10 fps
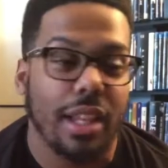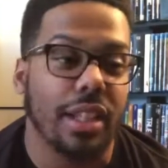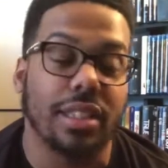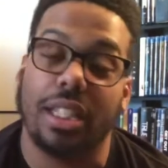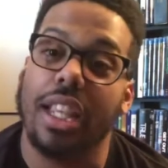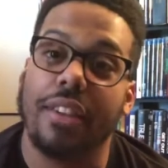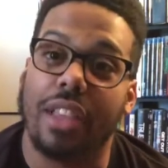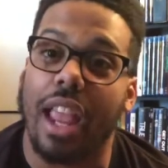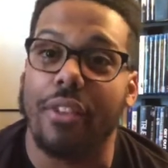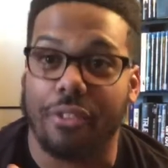and see if
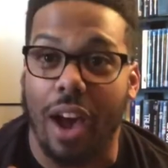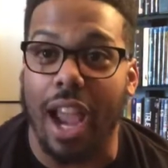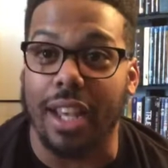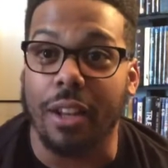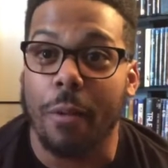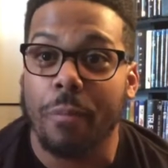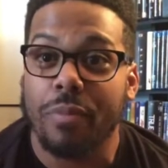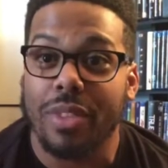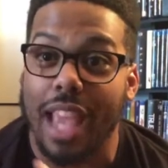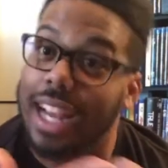they can find
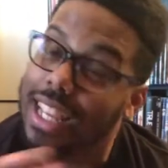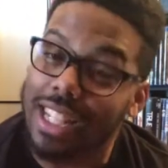that